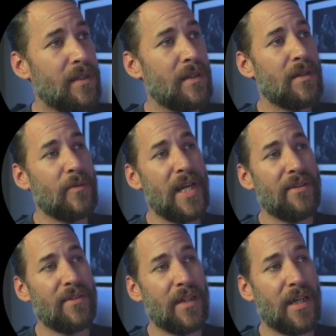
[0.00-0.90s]
We have
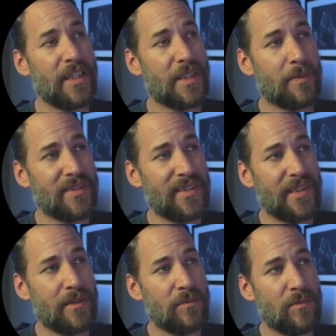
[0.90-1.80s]

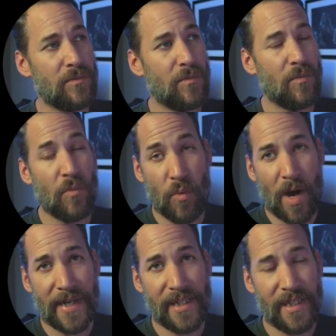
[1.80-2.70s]
100%
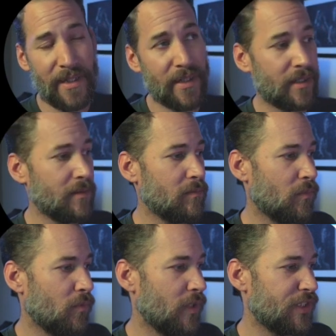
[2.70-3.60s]
white here,
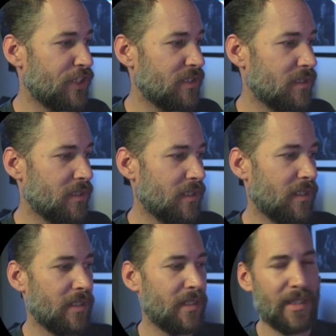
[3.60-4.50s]
which
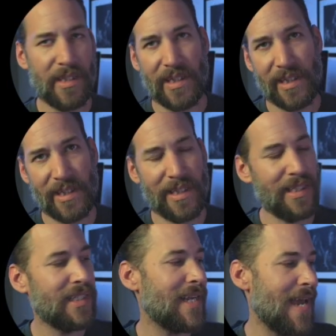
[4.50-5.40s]

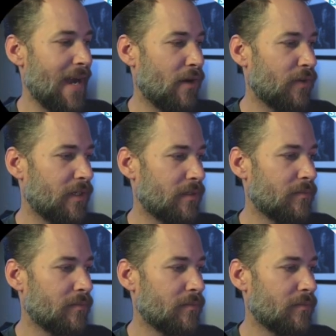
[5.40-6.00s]
in our